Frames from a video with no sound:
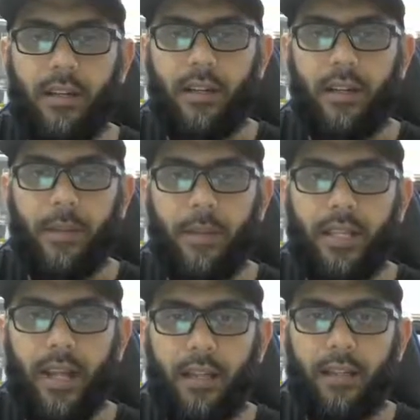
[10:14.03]

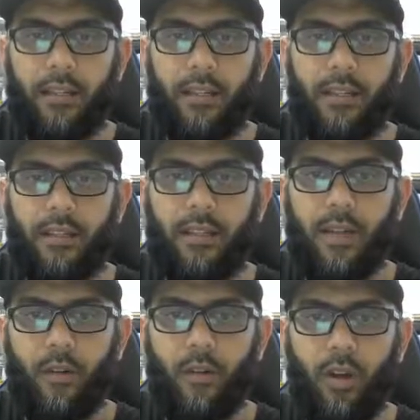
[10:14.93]
Ramadan.
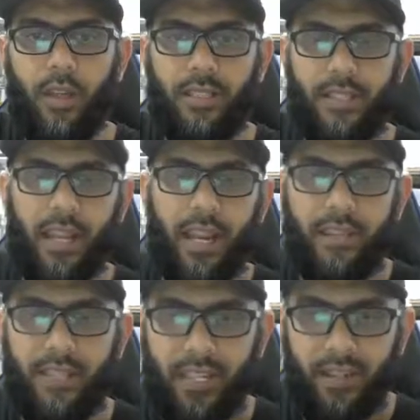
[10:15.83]
I don't know. Is there
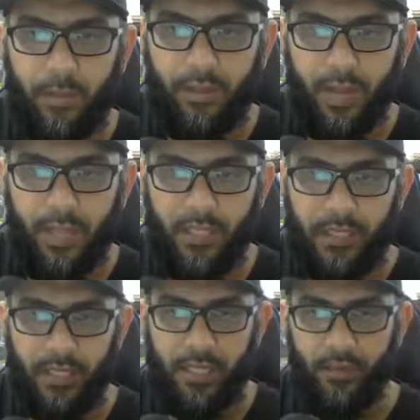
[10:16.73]
anything in Ramadan? Let's
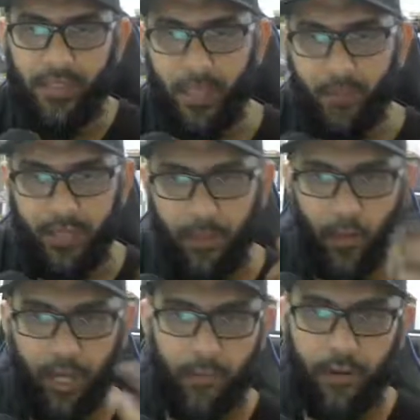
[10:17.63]
see if it comes up.
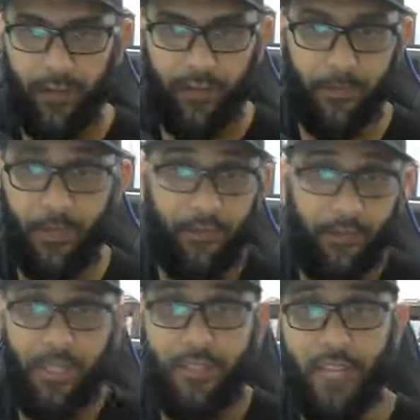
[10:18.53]
Okay, perfect, perfect.
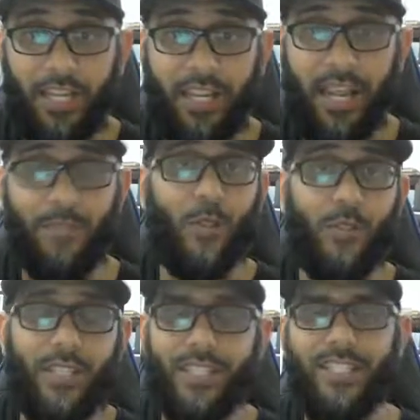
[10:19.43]
That's really nice, because
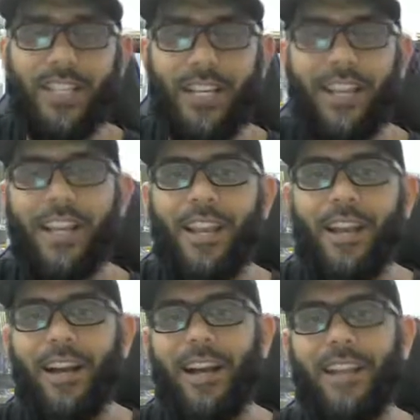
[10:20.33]
this is the
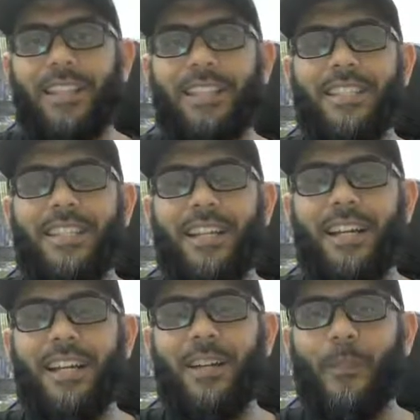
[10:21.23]

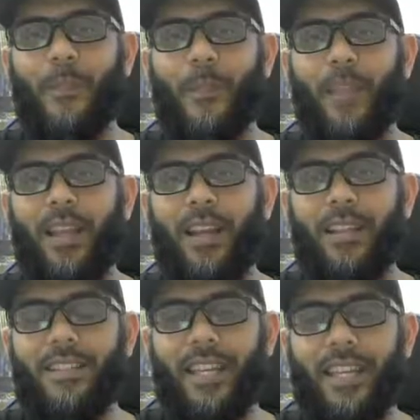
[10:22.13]

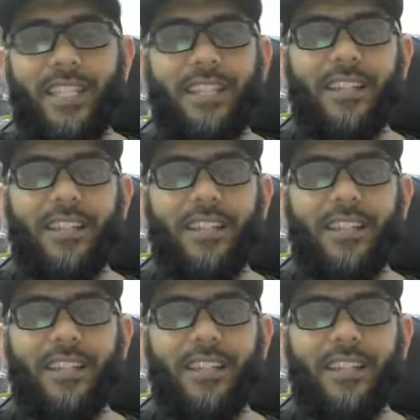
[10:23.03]
it's a Eid,